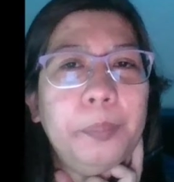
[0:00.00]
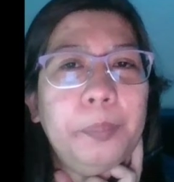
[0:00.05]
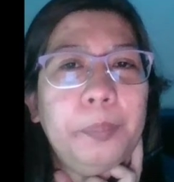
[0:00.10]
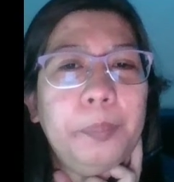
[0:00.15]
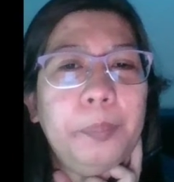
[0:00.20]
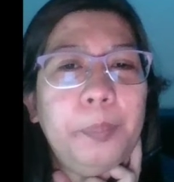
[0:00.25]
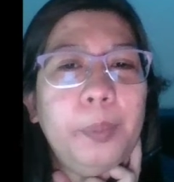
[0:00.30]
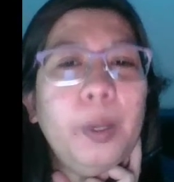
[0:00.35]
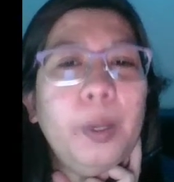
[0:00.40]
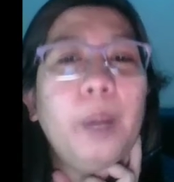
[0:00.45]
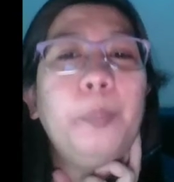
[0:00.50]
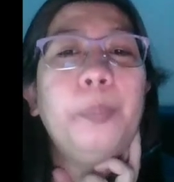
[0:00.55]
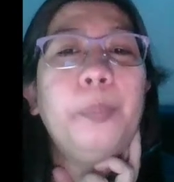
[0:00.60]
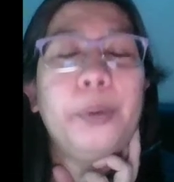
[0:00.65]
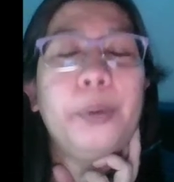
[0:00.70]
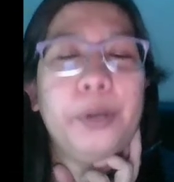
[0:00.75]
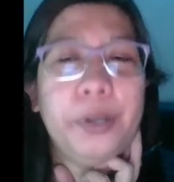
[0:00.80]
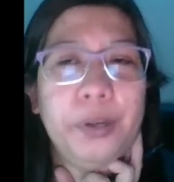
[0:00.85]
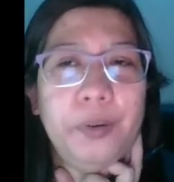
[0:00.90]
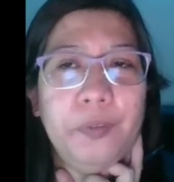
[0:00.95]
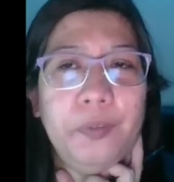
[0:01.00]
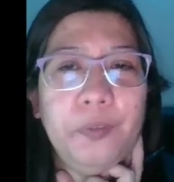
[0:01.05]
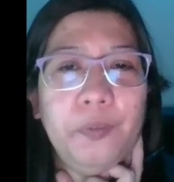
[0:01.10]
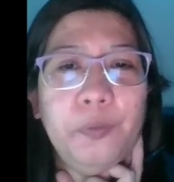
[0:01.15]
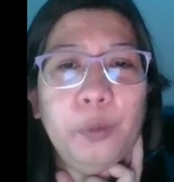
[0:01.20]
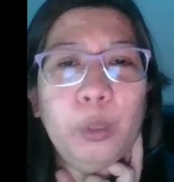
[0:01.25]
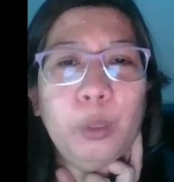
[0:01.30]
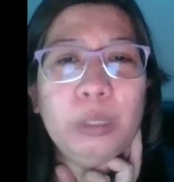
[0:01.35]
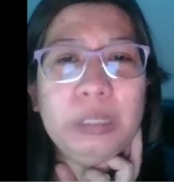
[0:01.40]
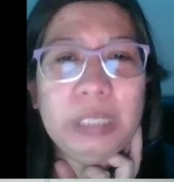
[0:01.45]
proper
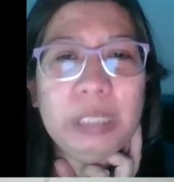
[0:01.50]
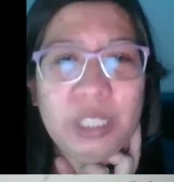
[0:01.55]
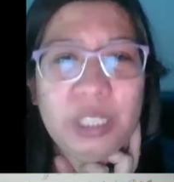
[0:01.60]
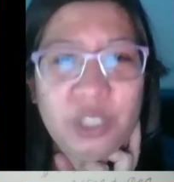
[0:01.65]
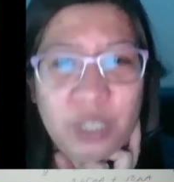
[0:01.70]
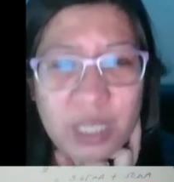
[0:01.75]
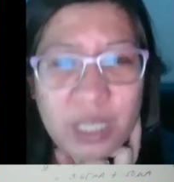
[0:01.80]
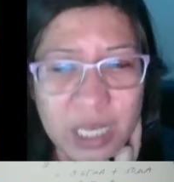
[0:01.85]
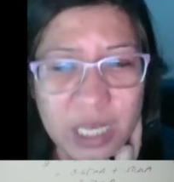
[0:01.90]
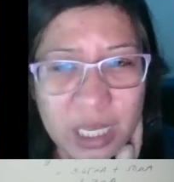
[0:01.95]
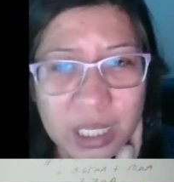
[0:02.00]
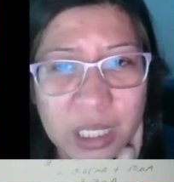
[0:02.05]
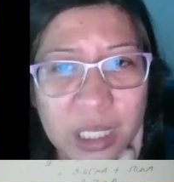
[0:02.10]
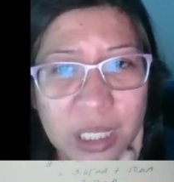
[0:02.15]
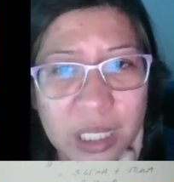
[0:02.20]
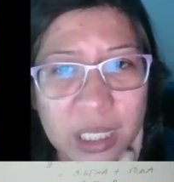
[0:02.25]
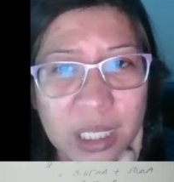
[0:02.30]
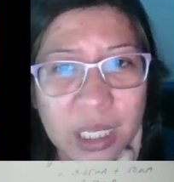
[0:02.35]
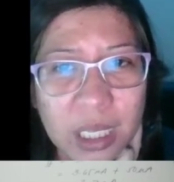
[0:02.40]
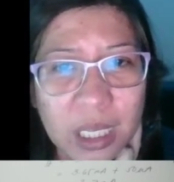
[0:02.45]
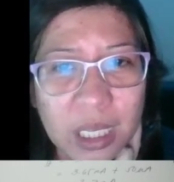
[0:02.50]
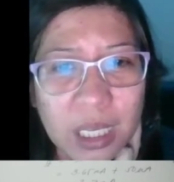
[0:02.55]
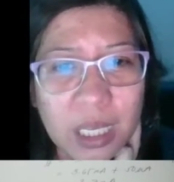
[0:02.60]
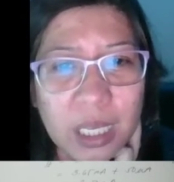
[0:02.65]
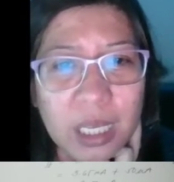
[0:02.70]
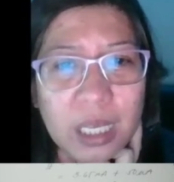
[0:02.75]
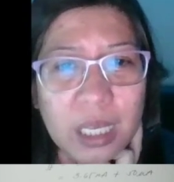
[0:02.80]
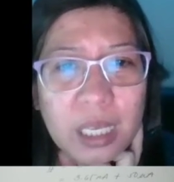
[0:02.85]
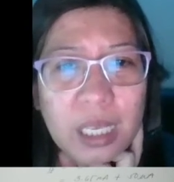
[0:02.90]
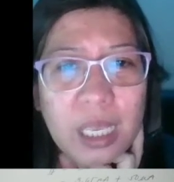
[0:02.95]
voltages
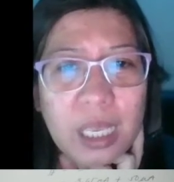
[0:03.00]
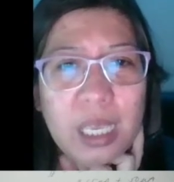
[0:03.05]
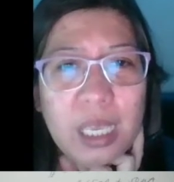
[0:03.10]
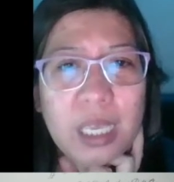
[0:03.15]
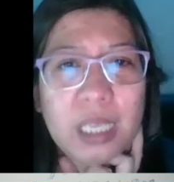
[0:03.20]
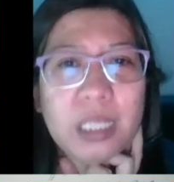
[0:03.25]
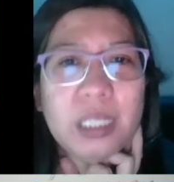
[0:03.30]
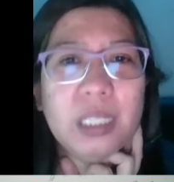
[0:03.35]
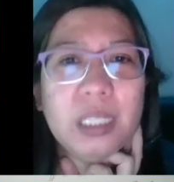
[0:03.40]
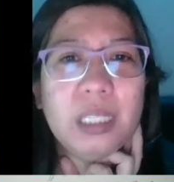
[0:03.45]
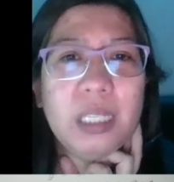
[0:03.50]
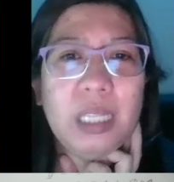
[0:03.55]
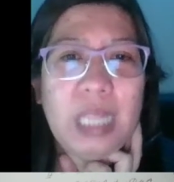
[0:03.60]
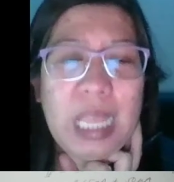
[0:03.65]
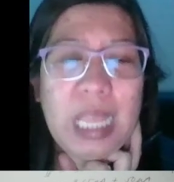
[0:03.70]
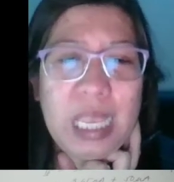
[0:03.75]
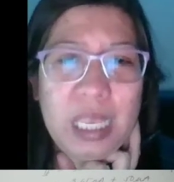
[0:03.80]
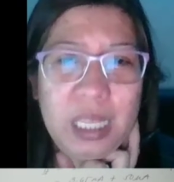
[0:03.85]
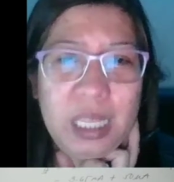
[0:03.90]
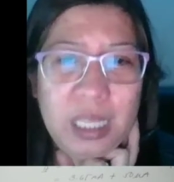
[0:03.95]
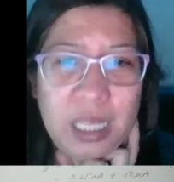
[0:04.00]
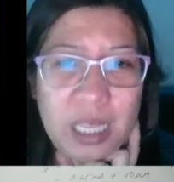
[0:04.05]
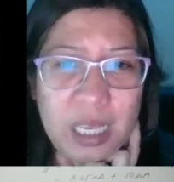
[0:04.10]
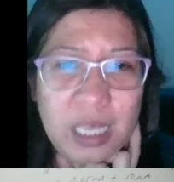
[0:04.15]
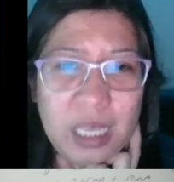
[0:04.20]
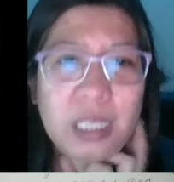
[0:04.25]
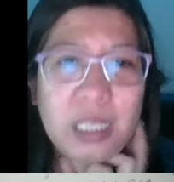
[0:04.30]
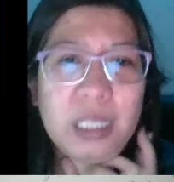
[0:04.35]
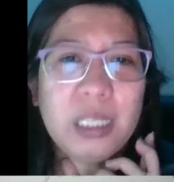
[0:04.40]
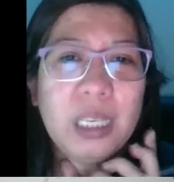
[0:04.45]
is like
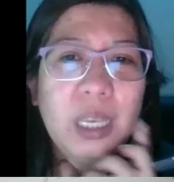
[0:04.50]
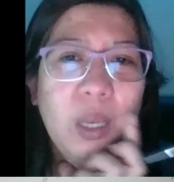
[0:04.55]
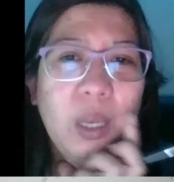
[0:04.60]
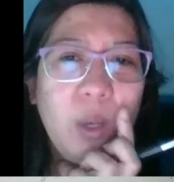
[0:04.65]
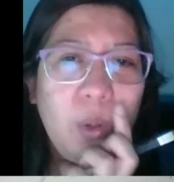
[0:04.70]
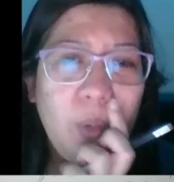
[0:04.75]
this.